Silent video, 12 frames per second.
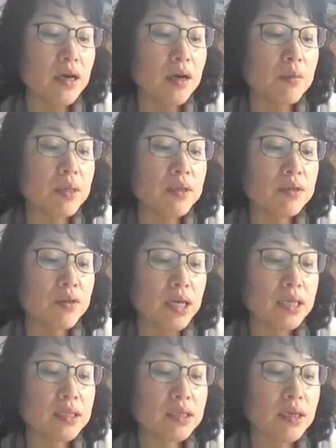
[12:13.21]
ability
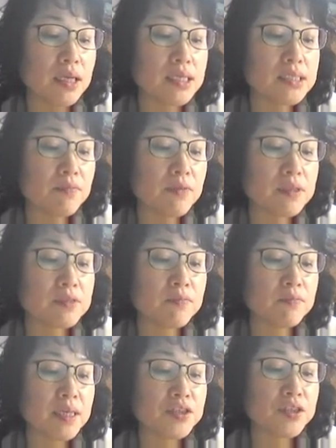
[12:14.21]
and class
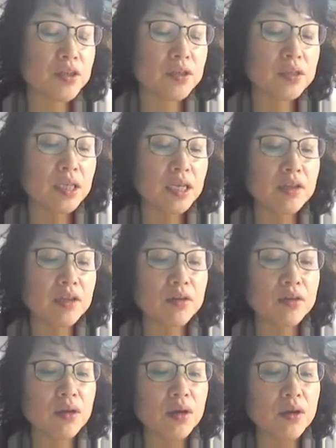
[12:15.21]
participation
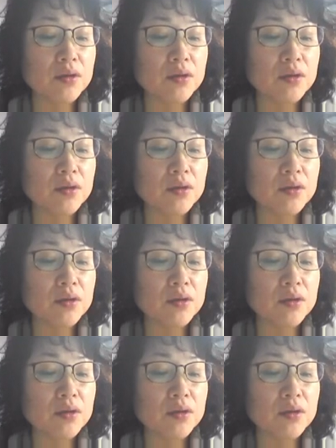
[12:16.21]
in